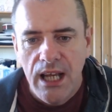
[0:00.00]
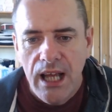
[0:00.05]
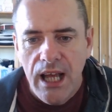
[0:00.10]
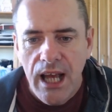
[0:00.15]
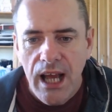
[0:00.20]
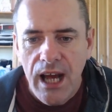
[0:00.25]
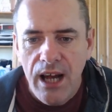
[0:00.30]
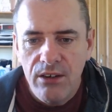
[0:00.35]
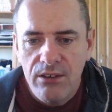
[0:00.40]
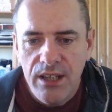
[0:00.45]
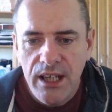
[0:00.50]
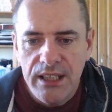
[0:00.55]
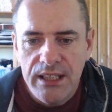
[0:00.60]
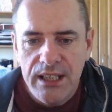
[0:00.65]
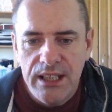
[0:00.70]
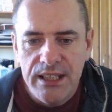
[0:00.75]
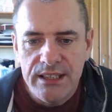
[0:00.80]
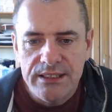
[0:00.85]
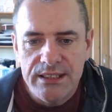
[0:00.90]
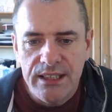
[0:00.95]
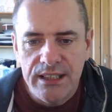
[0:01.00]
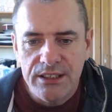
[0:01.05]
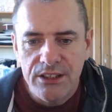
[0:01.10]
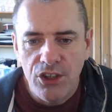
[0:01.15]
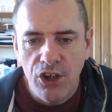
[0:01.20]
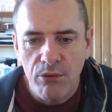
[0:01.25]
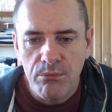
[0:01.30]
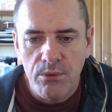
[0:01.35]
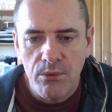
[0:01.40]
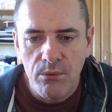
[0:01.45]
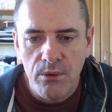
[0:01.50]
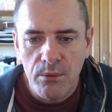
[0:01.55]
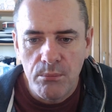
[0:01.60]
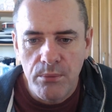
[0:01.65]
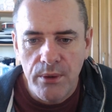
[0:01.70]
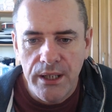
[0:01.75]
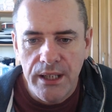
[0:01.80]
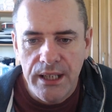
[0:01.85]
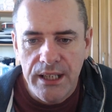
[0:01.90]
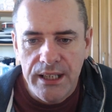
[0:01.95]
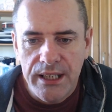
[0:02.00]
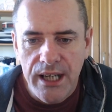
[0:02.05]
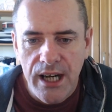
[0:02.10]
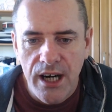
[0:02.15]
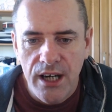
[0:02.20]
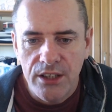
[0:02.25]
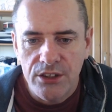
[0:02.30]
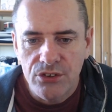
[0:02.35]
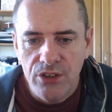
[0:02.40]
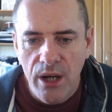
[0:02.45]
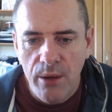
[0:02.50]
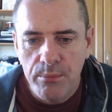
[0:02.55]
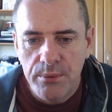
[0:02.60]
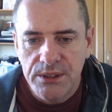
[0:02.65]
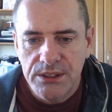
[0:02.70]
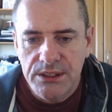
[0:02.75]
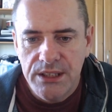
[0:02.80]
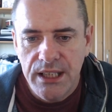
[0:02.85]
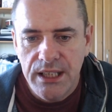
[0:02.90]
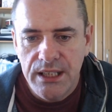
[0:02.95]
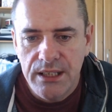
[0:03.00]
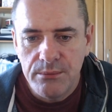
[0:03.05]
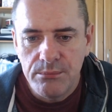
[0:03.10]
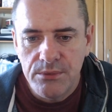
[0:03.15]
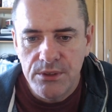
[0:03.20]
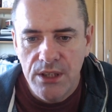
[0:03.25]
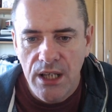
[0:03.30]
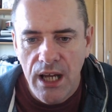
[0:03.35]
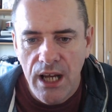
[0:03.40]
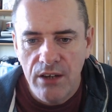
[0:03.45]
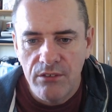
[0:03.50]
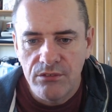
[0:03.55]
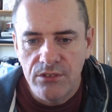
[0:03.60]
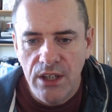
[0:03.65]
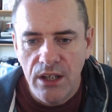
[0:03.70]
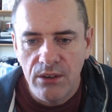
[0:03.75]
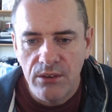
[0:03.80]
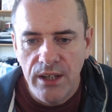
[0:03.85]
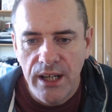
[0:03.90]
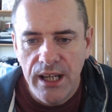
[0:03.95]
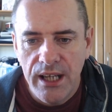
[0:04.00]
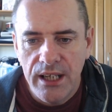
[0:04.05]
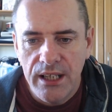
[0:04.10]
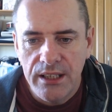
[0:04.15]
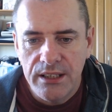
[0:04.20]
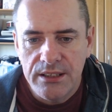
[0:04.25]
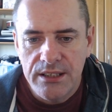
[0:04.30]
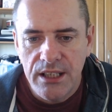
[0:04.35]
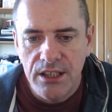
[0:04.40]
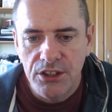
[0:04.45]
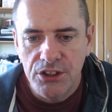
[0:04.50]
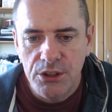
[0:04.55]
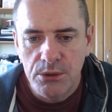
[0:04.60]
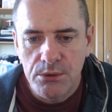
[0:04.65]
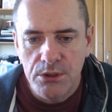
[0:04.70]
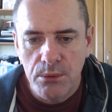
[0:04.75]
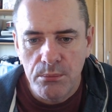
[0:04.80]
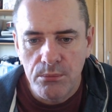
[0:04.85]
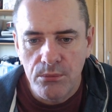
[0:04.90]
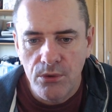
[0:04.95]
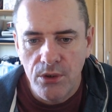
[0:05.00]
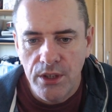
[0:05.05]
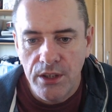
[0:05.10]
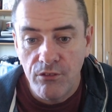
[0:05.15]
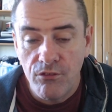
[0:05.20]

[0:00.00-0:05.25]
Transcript: How likely is it that the government will bring in a car scrappage scheme to have now ailing dealerships up and running?